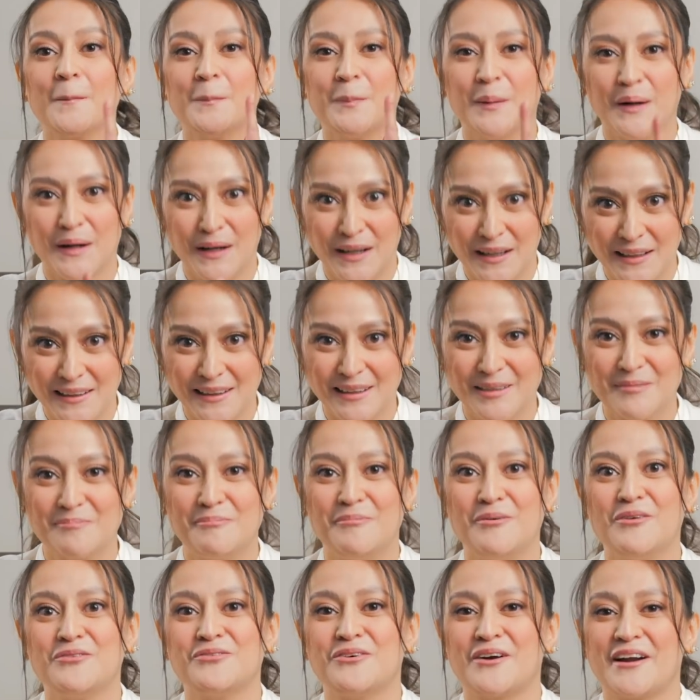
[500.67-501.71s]
But
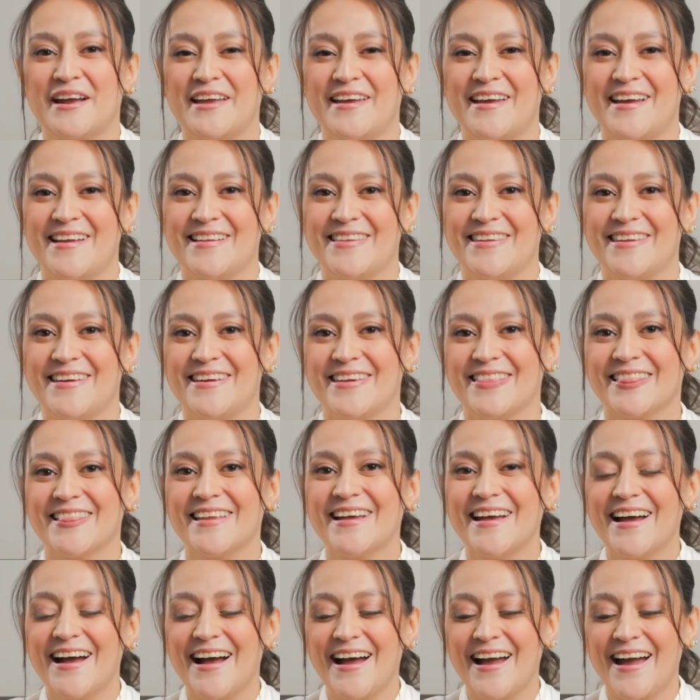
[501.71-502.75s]
before I end it,
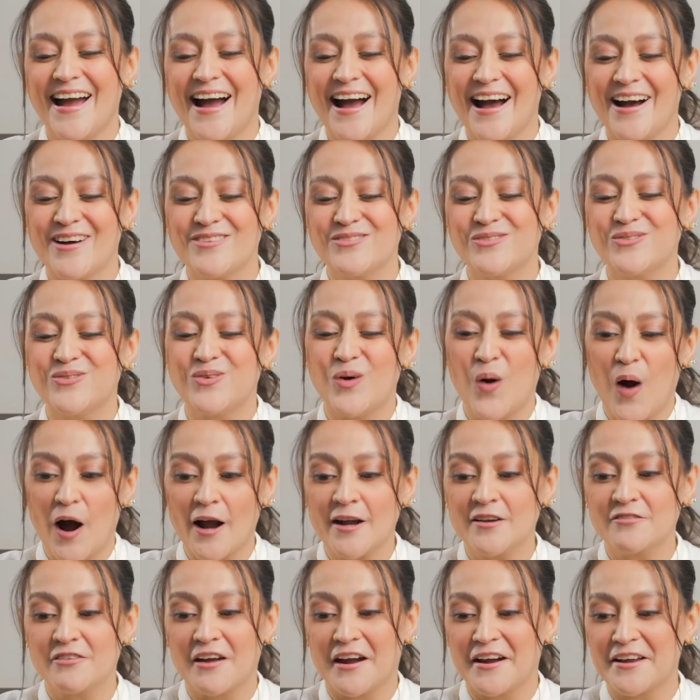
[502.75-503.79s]
I have
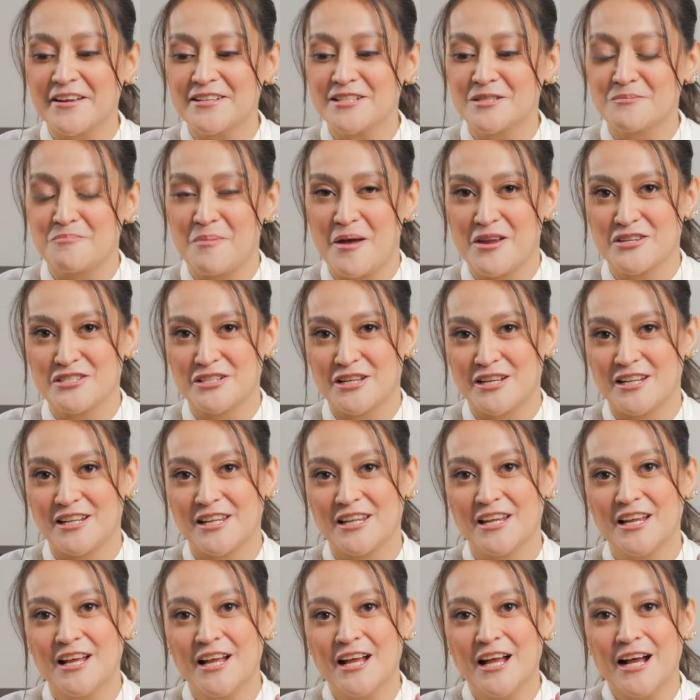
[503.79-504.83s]
one very
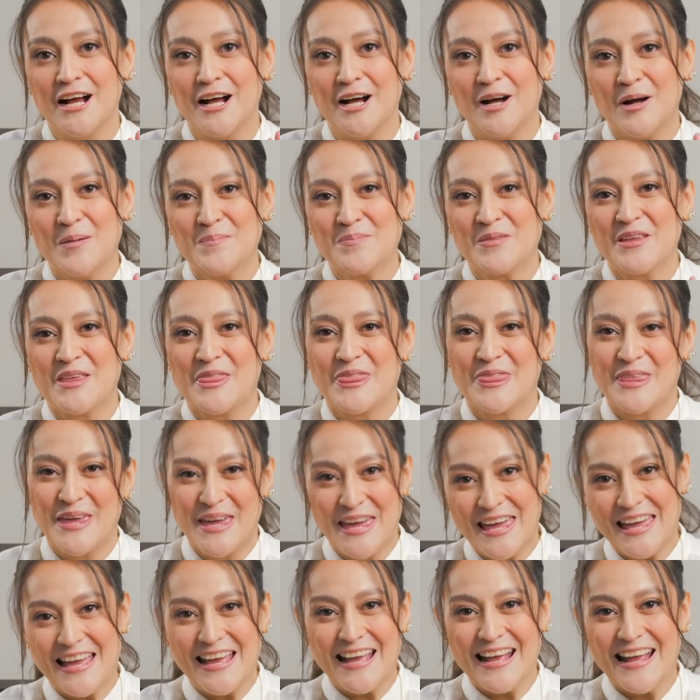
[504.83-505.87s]
special
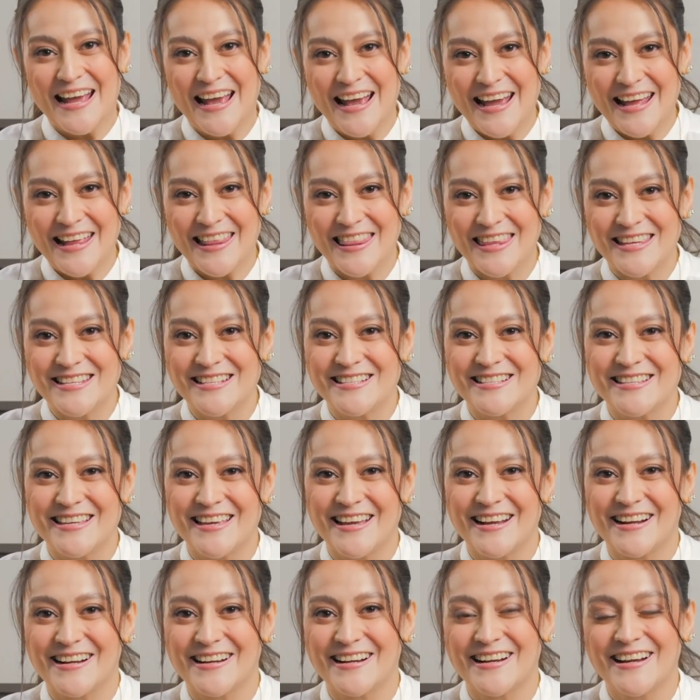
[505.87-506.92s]
thing this
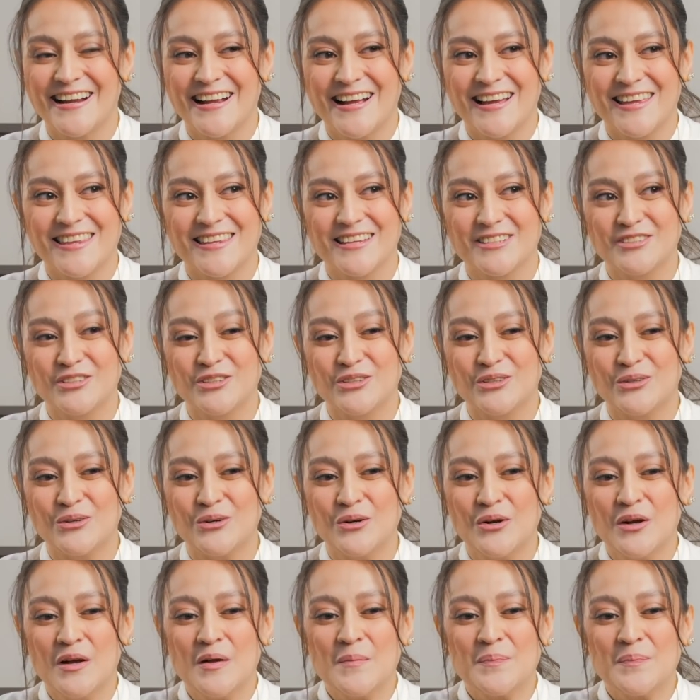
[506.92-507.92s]
year that, you know,